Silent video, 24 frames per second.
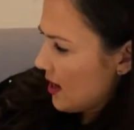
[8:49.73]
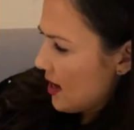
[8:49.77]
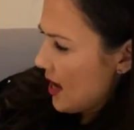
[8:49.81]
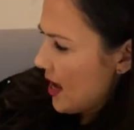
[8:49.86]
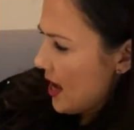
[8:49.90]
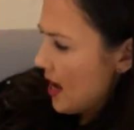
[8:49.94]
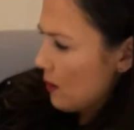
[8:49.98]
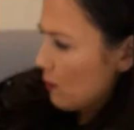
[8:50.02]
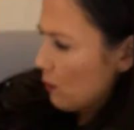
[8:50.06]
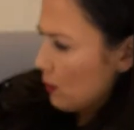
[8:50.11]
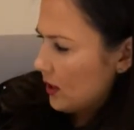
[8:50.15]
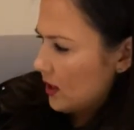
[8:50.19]

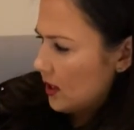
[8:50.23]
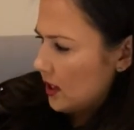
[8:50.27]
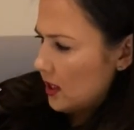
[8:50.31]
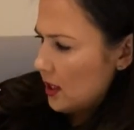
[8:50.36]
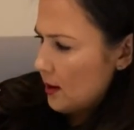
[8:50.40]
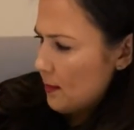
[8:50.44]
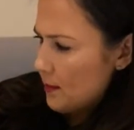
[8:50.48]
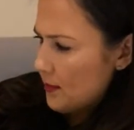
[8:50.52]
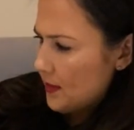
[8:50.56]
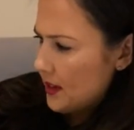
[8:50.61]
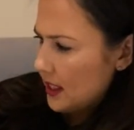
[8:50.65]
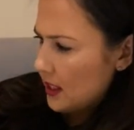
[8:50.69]
It was
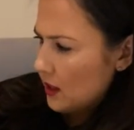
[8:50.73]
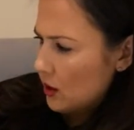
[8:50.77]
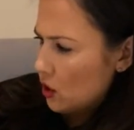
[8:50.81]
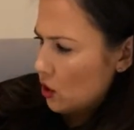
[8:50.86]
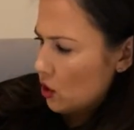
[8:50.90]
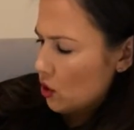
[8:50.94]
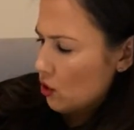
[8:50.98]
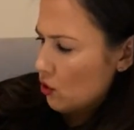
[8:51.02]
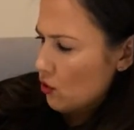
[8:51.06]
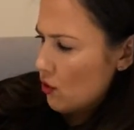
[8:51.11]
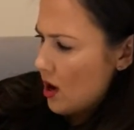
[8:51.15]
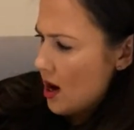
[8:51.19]
something
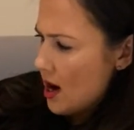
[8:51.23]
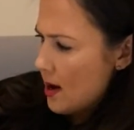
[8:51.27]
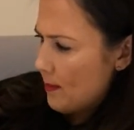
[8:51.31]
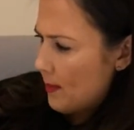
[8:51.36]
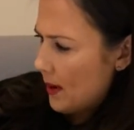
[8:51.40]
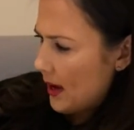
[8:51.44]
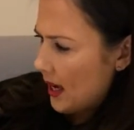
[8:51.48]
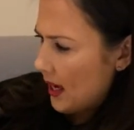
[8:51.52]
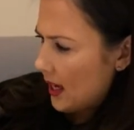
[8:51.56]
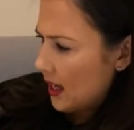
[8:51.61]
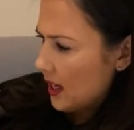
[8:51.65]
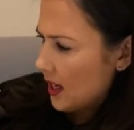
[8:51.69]

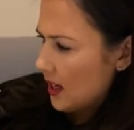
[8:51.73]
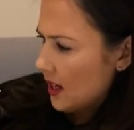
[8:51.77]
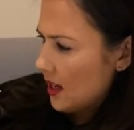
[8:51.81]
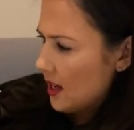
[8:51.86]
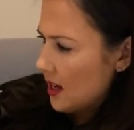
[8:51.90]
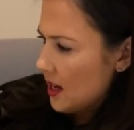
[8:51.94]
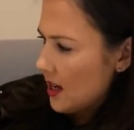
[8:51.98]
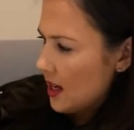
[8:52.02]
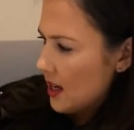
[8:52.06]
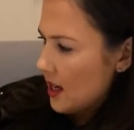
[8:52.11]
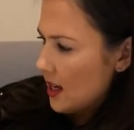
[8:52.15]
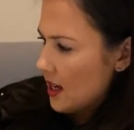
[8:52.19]
stripy.
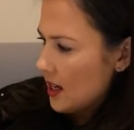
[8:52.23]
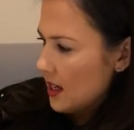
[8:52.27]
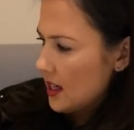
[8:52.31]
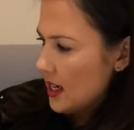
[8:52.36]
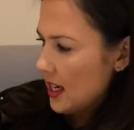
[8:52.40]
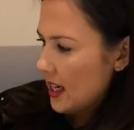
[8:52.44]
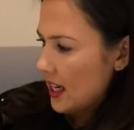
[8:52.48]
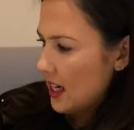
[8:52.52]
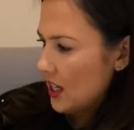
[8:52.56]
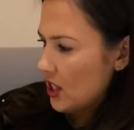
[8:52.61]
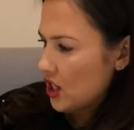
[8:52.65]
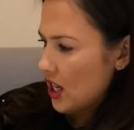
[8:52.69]

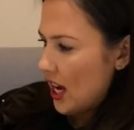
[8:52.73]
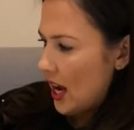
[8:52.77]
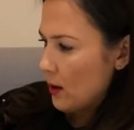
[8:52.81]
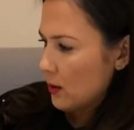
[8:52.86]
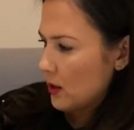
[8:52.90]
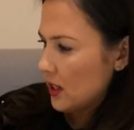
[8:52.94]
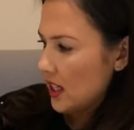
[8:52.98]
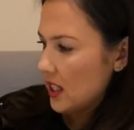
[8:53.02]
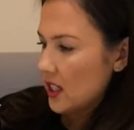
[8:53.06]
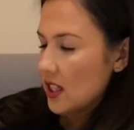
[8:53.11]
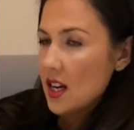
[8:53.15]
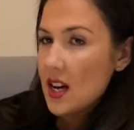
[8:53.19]
Nicky
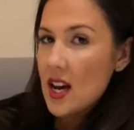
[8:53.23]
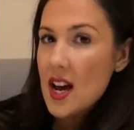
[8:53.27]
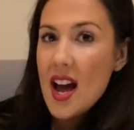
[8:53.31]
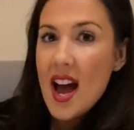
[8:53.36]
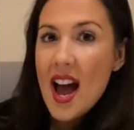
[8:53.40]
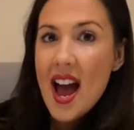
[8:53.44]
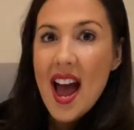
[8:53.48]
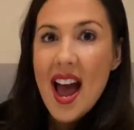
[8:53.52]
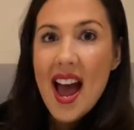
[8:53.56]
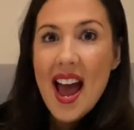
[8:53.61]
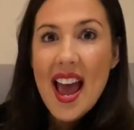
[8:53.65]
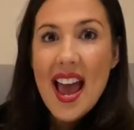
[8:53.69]
shouted,
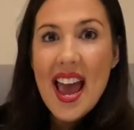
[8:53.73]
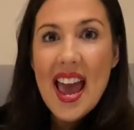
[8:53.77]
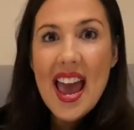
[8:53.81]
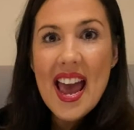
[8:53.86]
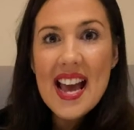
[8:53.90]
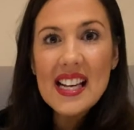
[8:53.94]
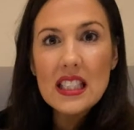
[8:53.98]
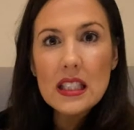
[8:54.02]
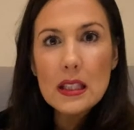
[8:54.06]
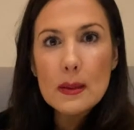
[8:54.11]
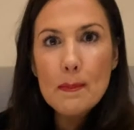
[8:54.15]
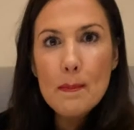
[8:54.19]

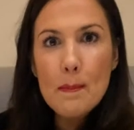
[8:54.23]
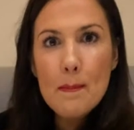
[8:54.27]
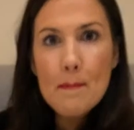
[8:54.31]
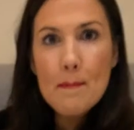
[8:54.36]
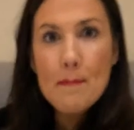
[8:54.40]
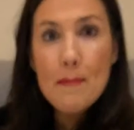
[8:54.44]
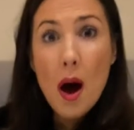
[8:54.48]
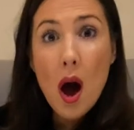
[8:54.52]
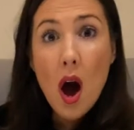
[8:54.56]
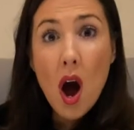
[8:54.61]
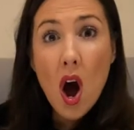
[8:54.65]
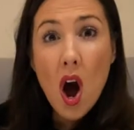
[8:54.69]
"It's
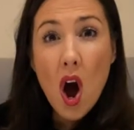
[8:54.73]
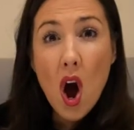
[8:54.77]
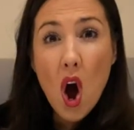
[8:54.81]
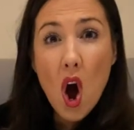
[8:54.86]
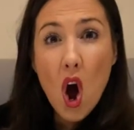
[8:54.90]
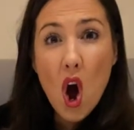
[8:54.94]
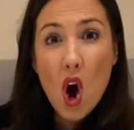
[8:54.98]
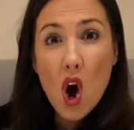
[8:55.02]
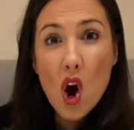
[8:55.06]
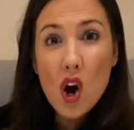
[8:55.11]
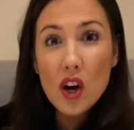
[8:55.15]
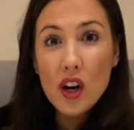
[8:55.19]

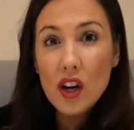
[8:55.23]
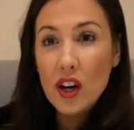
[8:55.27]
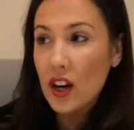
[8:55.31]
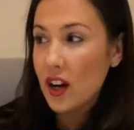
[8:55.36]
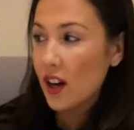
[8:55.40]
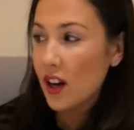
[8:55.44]
Mog!"